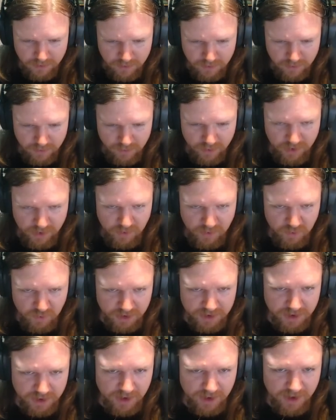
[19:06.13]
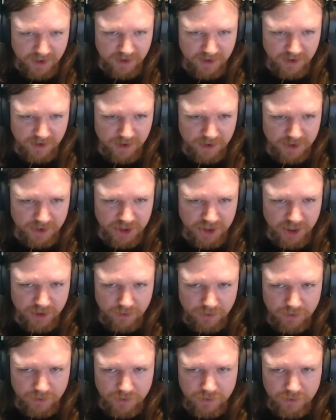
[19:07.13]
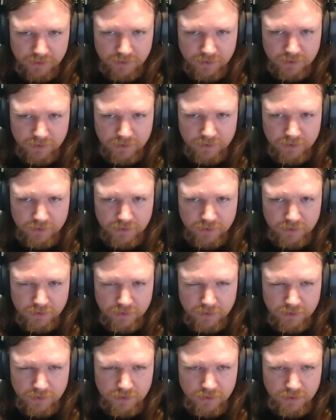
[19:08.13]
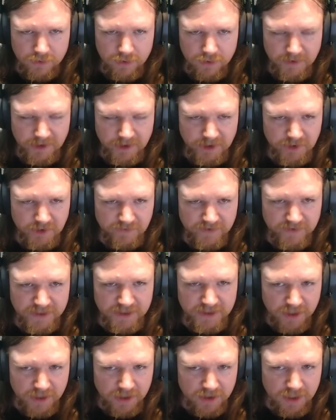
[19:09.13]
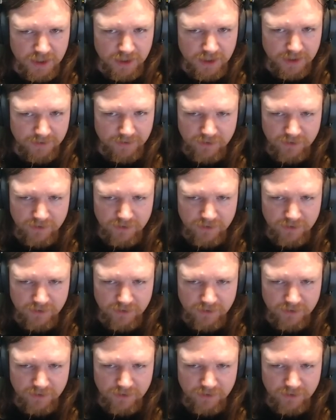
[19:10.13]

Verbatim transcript: We're only one ducat ahead of the English channel. I might need to investigate that.